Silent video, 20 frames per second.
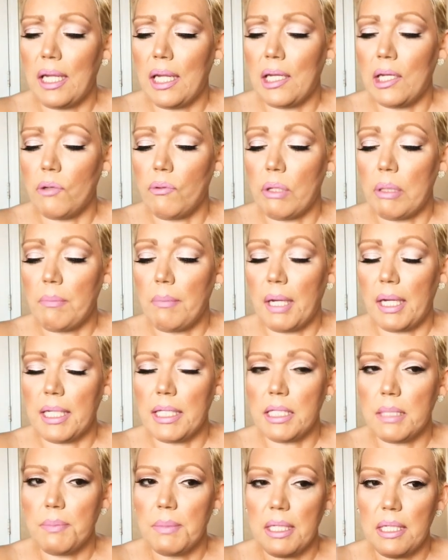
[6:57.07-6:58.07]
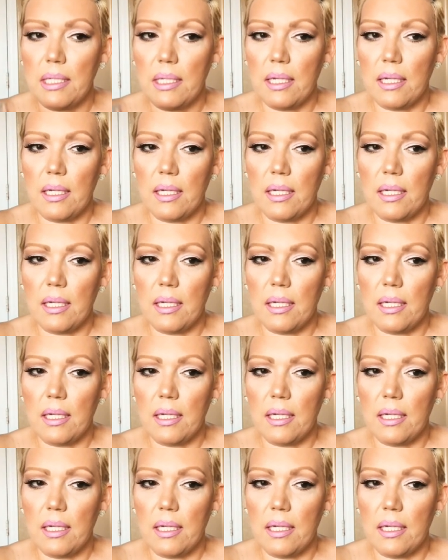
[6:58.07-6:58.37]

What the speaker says: and it reminds me